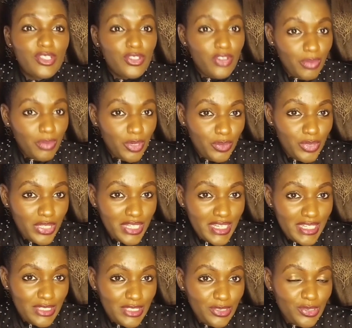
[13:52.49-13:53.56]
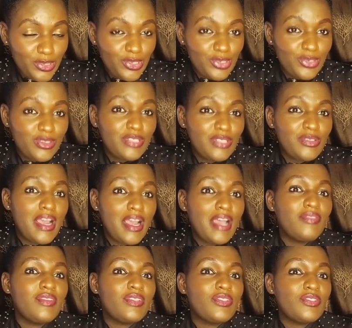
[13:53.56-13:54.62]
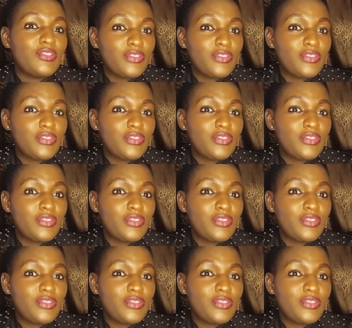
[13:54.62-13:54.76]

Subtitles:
trouble communicating to children, who are having